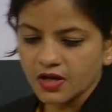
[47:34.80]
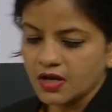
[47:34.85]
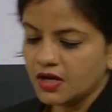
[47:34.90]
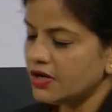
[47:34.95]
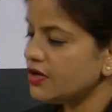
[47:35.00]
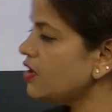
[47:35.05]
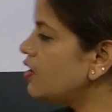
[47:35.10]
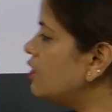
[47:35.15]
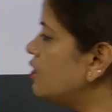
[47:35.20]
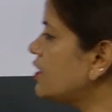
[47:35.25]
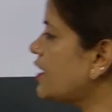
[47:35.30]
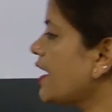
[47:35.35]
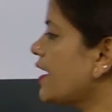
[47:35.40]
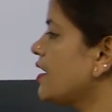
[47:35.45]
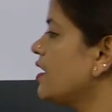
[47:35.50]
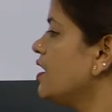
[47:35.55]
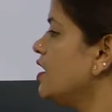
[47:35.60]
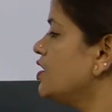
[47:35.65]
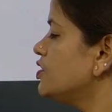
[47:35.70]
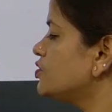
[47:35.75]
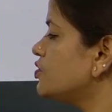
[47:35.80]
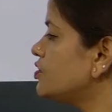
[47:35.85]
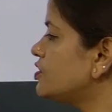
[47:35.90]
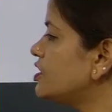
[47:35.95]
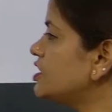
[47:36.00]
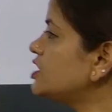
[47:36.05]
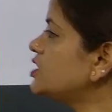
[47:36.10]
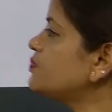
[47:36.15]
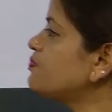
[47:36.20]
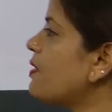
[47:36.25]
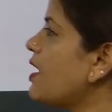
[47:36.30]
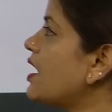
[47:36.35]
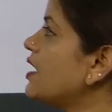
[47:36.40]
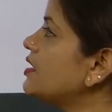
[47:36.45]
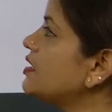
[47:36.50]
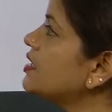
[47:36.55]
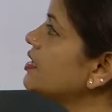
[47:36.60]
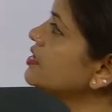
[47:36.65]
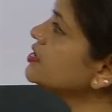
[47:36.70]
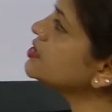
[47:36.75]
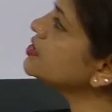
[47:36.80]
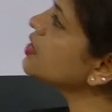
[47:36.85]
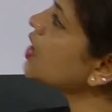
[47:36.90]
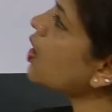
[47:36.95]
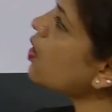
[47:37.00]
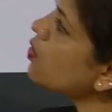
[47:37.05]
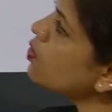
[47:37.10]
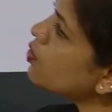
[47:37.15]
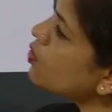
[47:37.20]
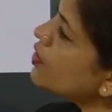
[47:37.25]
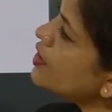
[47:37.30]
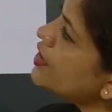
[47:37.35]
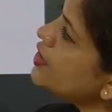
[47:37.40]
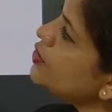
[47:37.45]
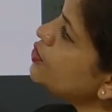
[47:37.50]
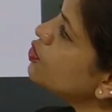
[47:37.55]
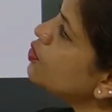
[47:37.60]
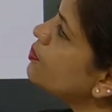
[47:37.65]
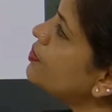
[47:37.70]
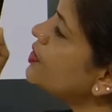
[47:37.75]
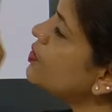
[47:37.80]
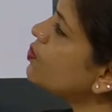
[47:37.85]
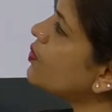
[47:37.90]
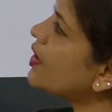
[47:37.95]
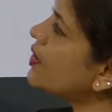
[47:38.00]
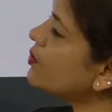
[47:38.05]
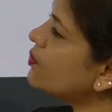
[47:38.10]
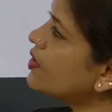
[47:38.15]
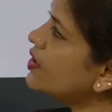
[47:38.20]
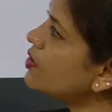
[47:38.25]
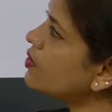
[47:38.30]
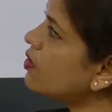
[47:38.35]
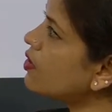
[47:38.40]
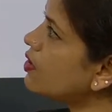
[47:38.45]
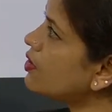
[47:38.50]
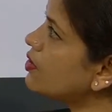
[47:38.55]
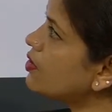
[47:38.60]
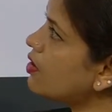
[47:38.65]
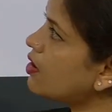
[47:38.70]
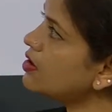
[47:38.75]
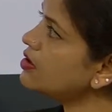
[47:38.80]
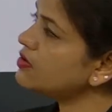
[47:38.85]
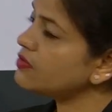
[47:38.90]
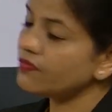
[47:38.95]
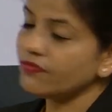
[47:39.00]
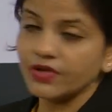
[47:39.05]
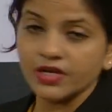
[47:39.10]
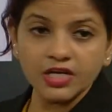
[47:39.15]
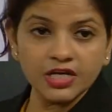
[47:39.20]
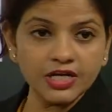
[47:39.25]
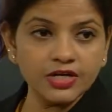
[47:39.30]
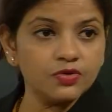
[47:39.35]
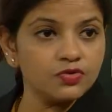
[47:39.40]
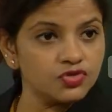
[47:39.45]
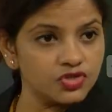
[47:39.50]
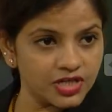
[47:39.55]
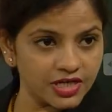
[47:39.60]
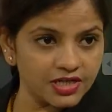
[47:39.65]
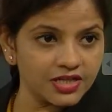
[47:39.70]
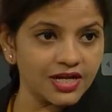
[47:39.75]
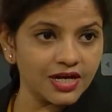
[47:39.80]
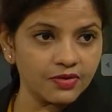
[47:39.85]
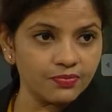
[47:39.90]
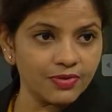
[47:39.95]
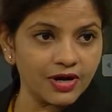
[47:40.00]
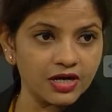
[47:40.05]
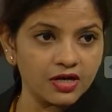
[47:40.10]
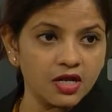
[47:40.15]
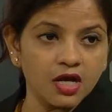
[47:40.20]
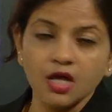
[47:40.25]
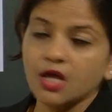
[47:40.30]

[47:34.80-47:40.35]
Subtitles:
Now look at. So this part is now going to be 1 1 or not. We need to check that part.